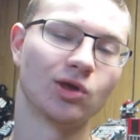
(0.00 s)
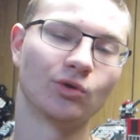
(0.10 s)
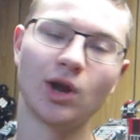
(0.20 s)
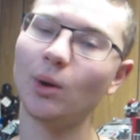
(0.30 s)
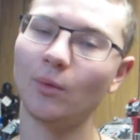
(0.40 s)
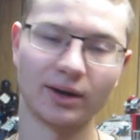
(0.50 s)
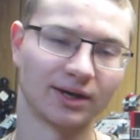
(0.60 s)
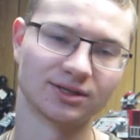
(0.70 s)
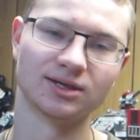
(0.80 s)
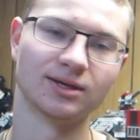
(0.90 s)
You'll know it when
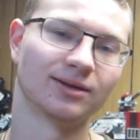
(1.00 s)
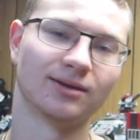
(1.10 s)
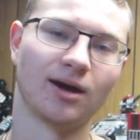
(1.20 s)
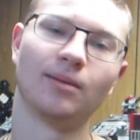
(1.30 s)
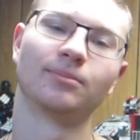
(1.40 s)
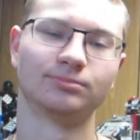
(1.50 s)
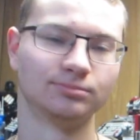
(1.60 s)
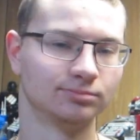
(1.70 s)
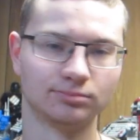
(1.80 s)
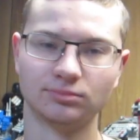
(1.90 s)
you see it.
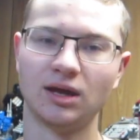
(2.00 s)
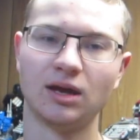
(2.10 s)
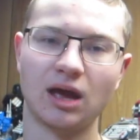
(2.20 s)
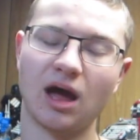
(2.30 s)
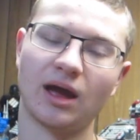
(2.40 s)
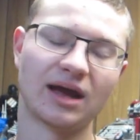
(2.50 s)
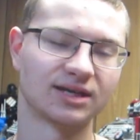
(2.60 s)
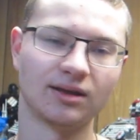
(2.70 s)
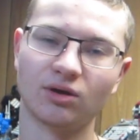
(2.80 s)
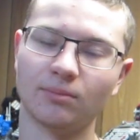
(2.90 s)
I
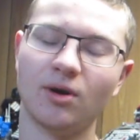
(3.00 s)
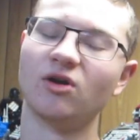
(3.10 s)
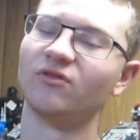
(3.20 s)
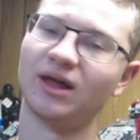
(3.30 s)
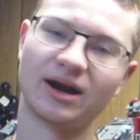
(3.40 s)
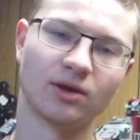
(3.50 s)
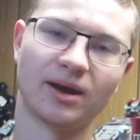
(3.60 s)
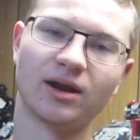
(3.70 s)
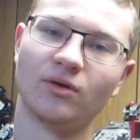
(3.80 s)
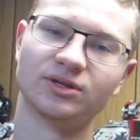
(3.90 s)
say locomotive. A lot of you
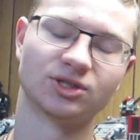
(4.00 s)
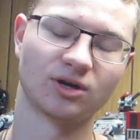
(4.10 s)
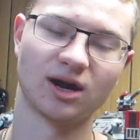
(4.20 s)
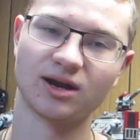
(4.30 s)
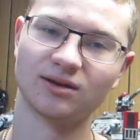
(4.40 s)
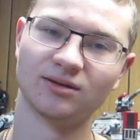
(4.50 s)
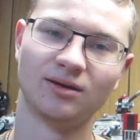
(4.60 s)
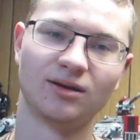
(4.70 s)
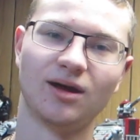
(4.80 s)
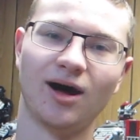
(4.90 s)
might know it as train.
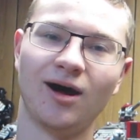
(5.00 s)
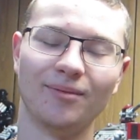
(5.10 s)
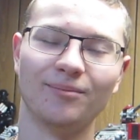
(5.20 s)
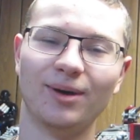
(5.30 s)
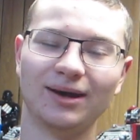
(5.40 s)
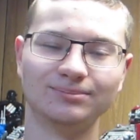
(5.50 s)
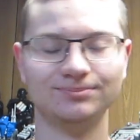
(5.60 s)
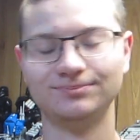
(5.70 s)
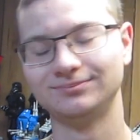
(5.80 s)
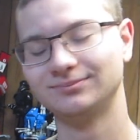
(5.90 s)
But
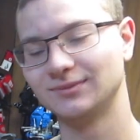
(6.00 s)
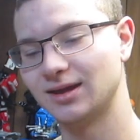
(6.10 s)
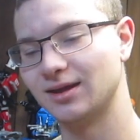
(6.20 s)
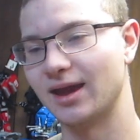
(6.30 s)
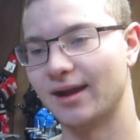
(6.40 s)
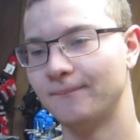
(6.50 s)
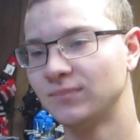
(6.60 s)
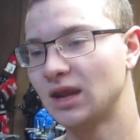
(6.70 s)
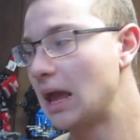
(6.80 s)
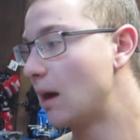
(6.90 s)
yeah,
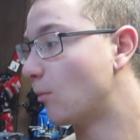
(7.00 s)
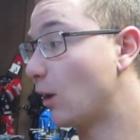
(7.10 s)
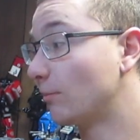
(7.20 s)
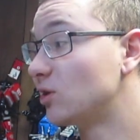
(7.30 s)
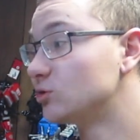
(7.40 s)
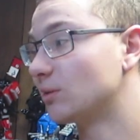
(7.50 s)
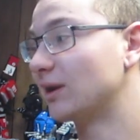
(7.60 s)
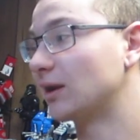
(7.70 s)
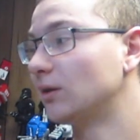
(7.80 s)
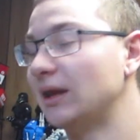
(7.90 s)
what I'm going to do is I'm
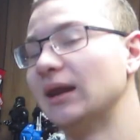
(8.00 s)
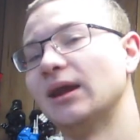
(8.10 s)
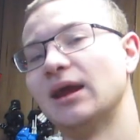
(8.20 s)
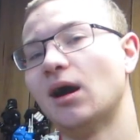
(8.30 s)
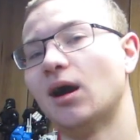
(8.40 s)
going to clean.